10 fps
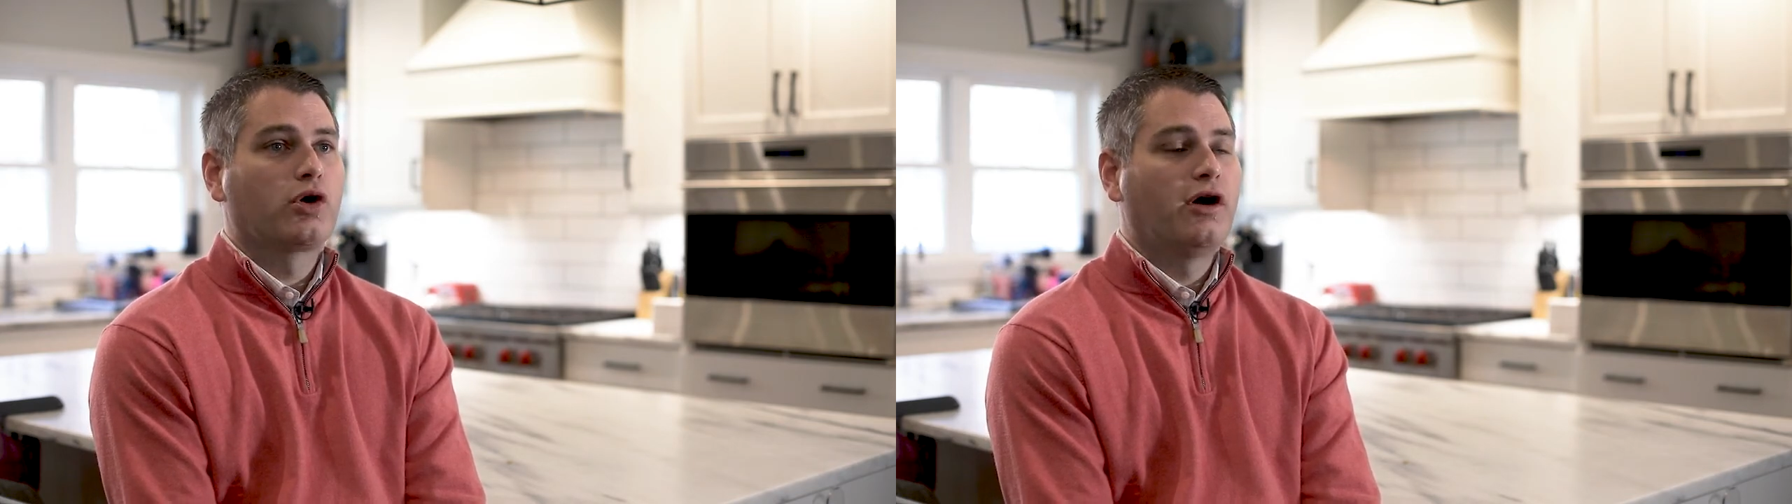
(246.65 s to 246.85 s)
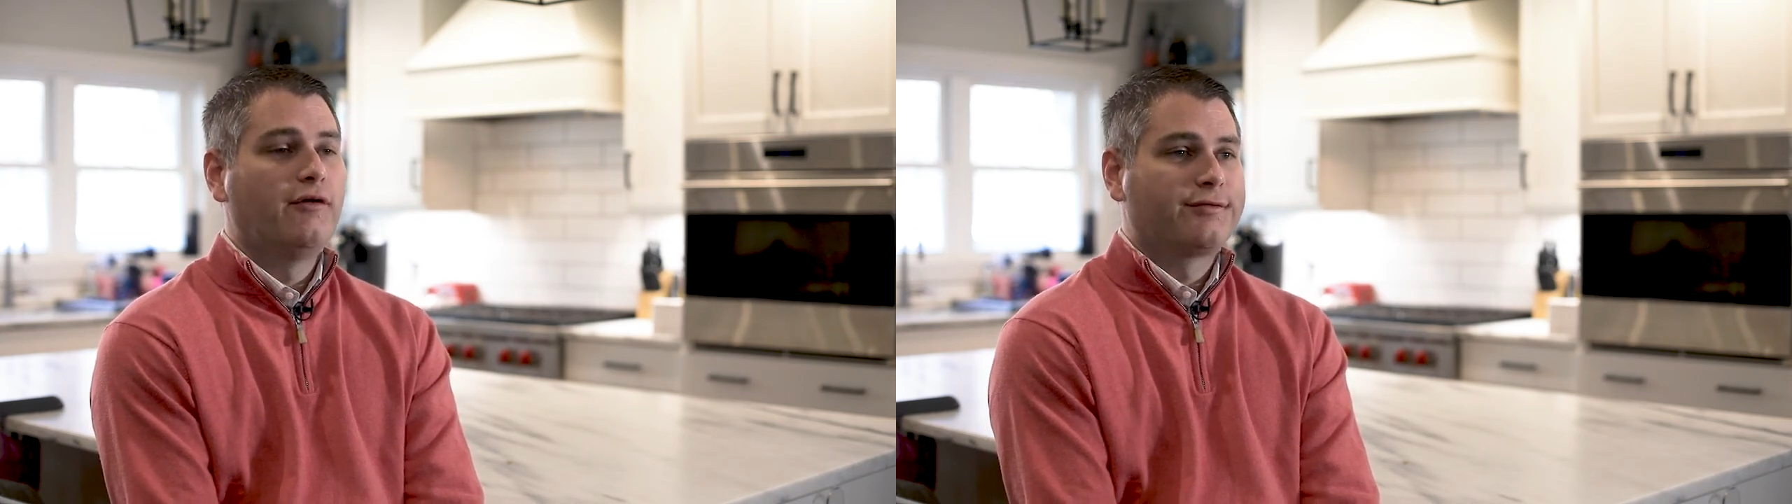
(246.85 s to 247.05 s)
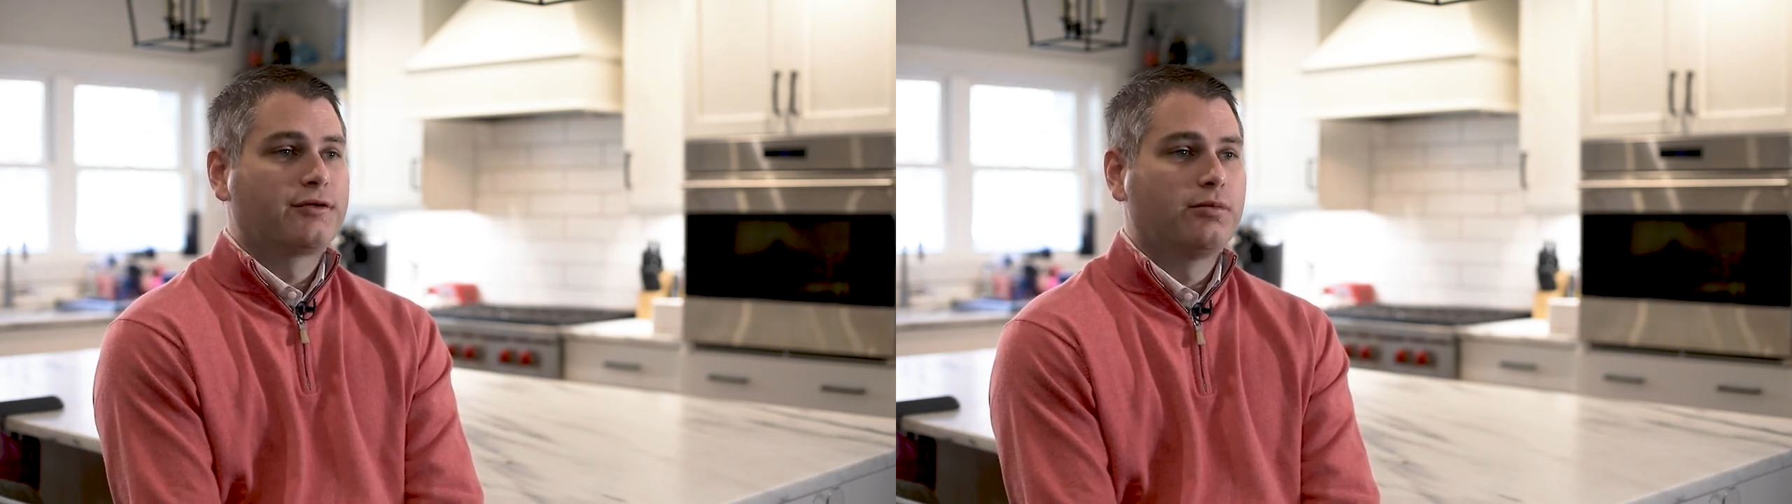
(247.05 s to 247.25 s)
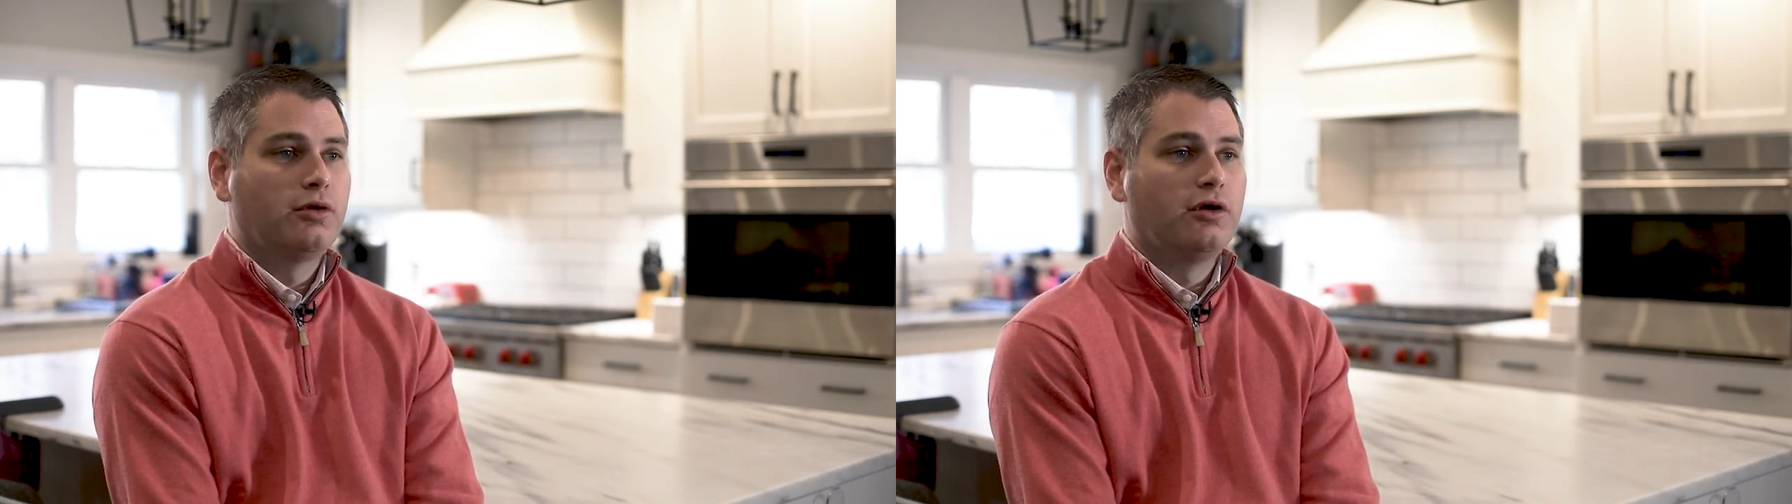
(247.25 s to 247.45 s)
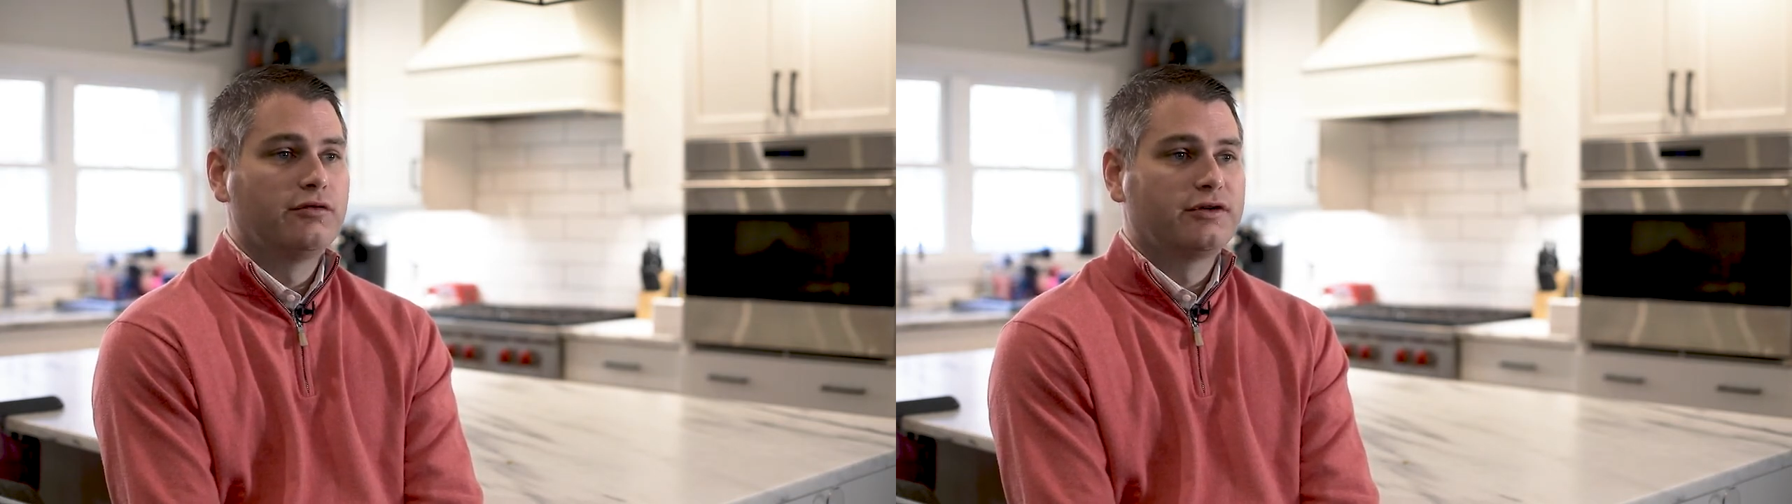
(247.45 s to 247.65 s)

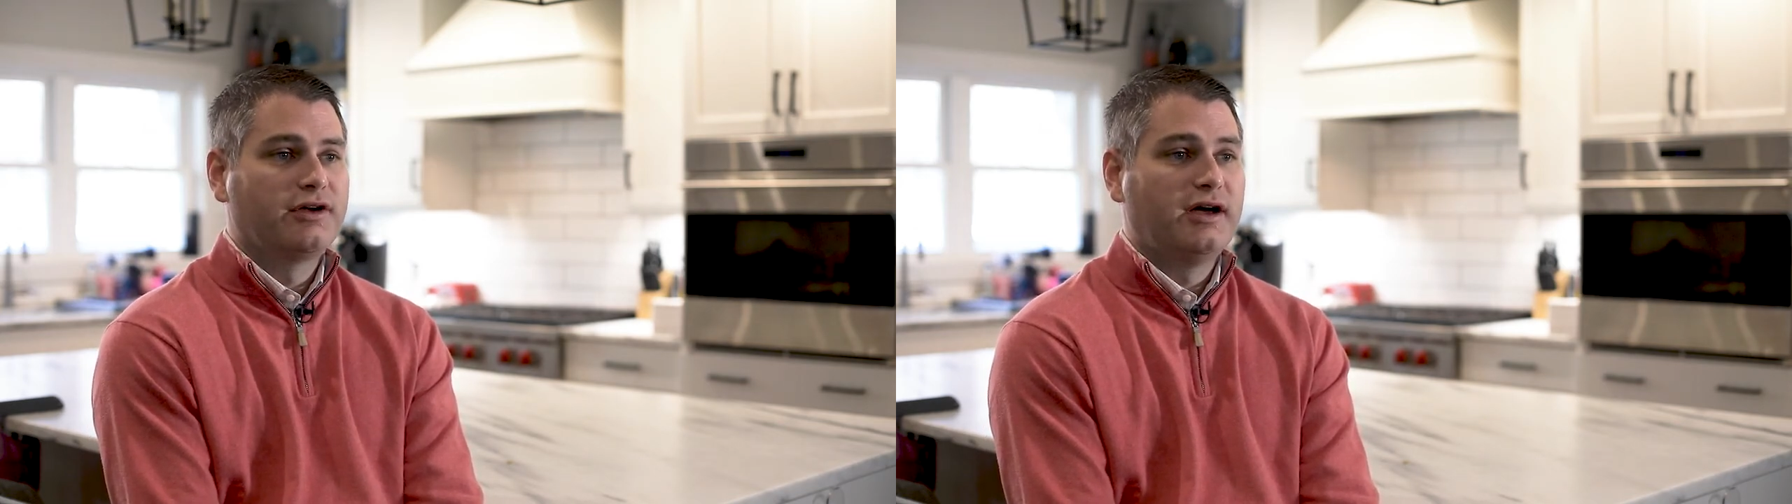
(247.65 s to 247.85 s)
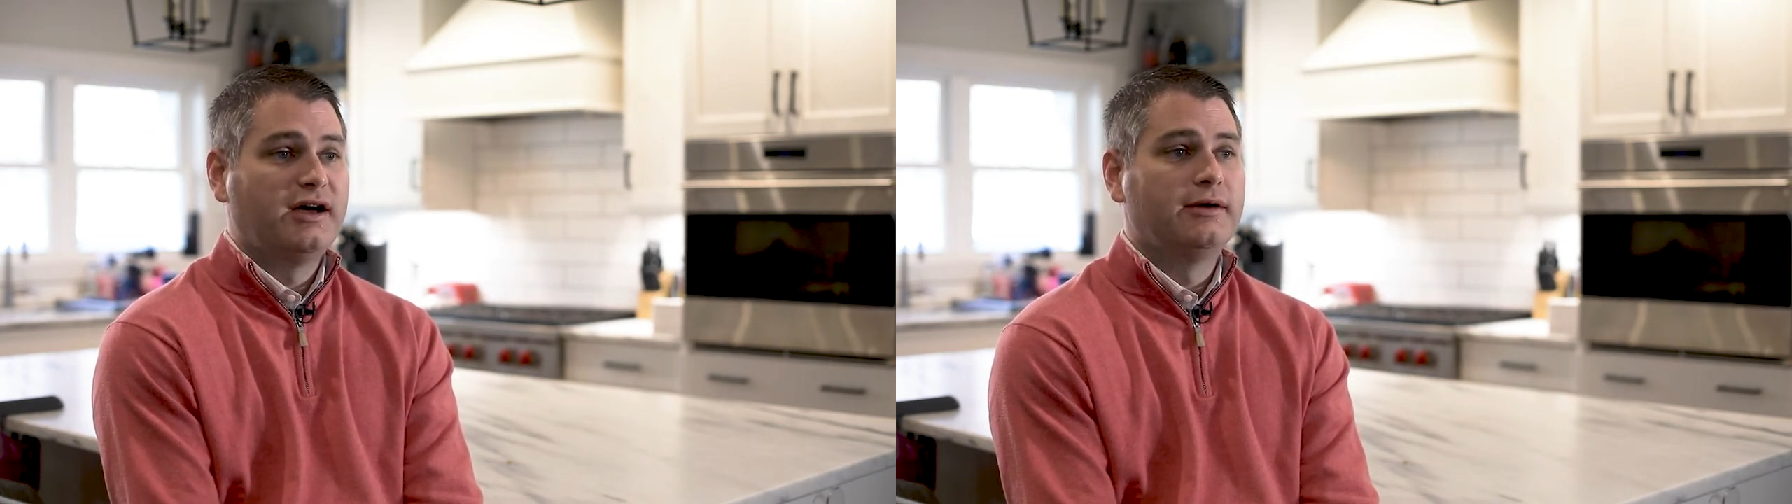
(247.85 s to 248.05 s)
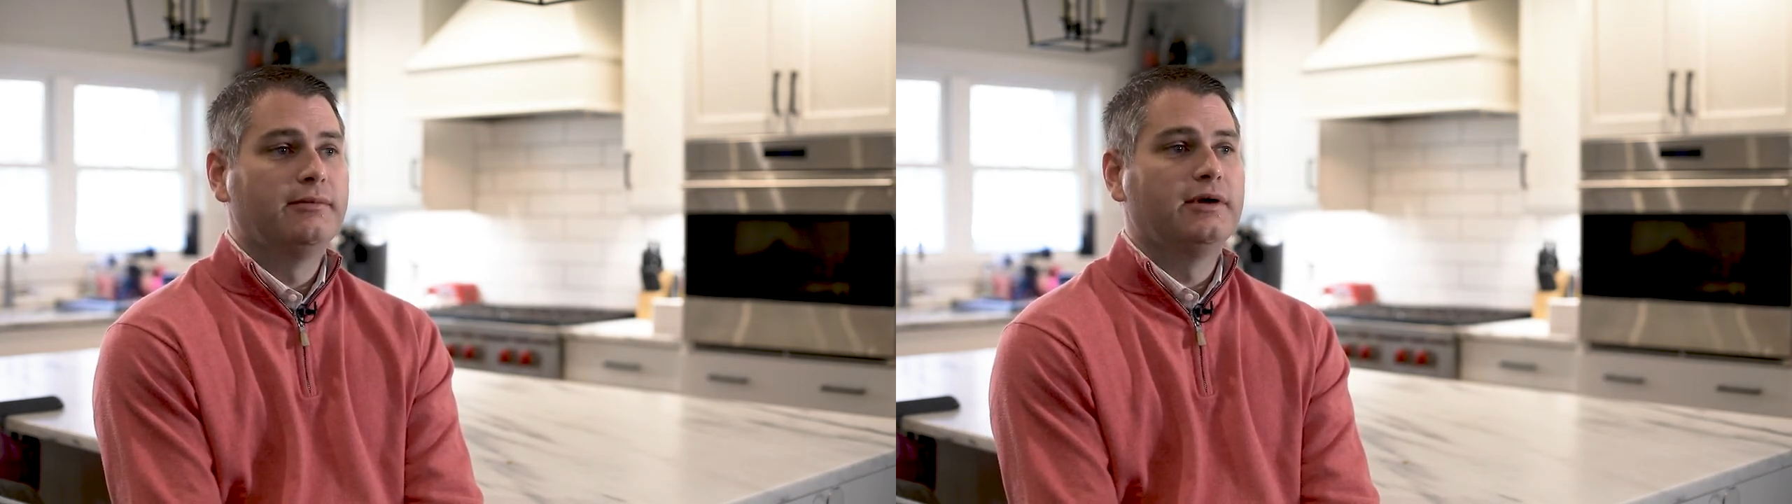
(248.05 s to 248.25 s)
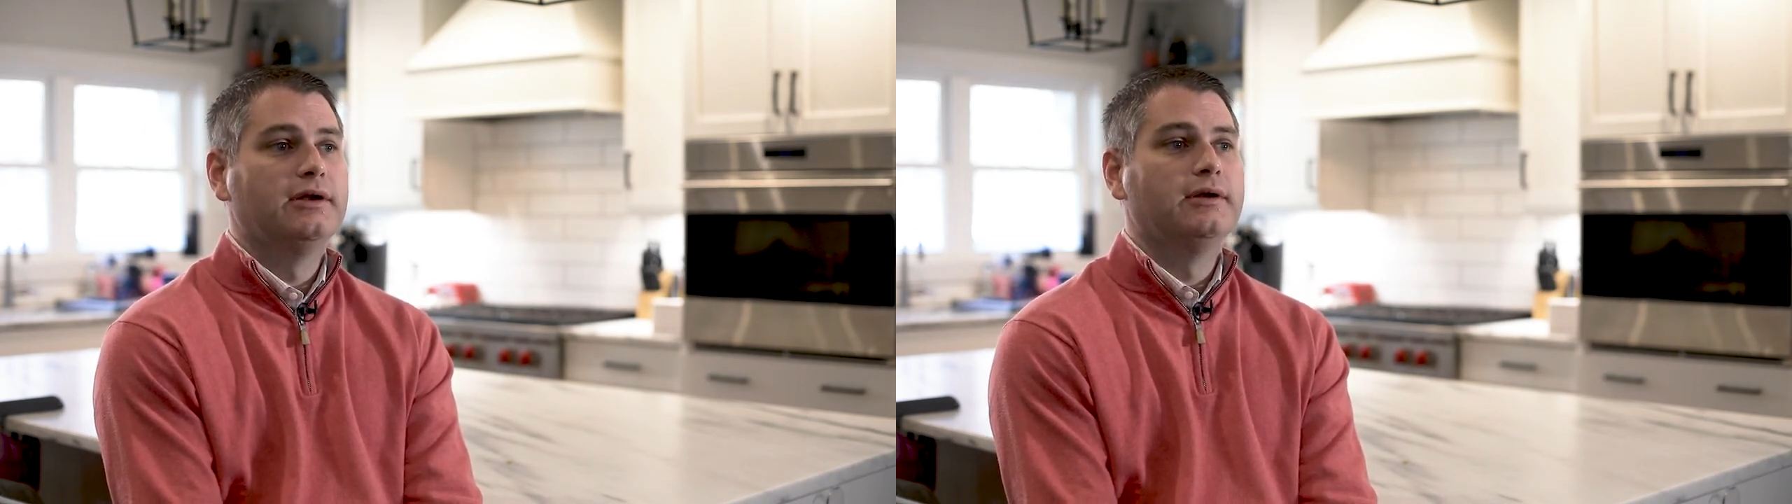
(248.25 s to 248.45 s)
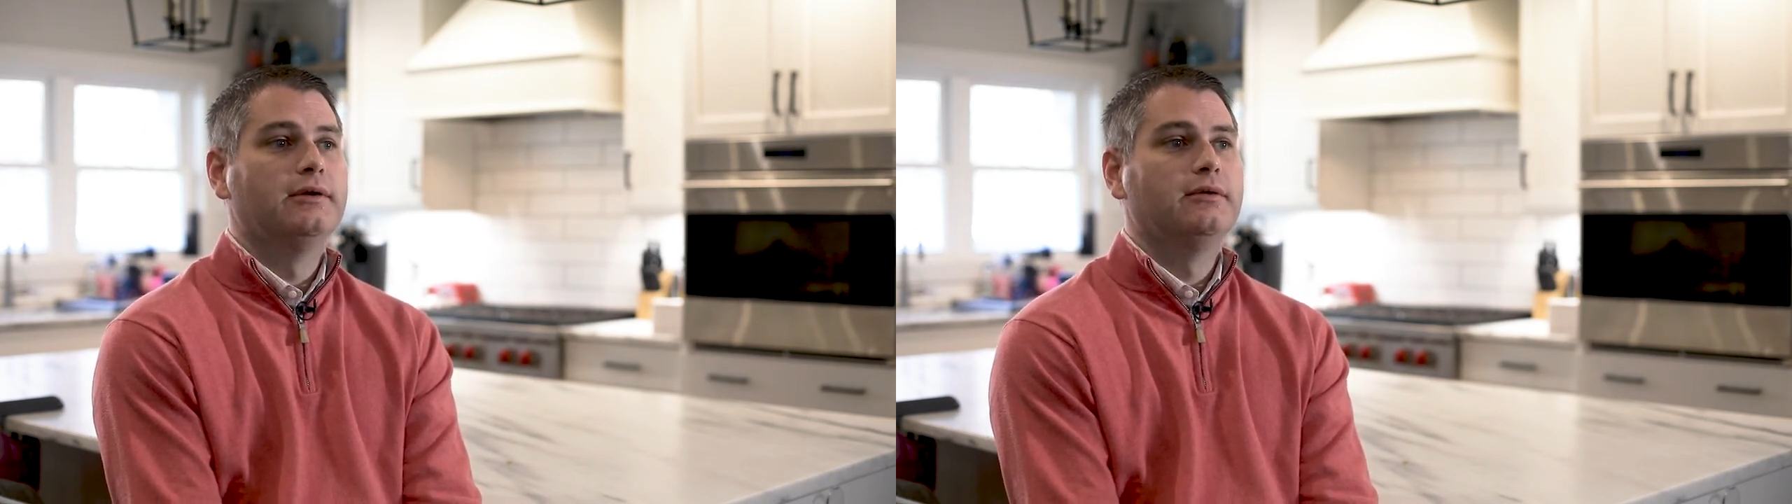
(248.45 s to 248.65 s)
comfortable over time,
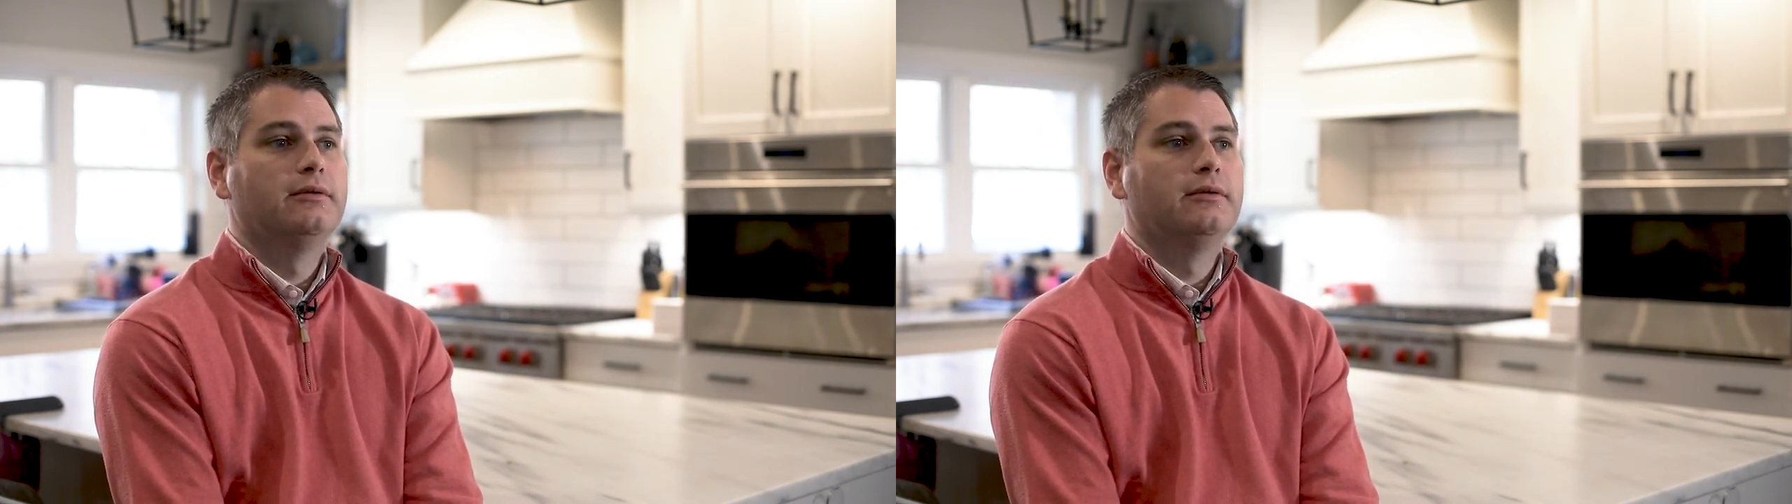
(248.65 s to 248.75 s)
and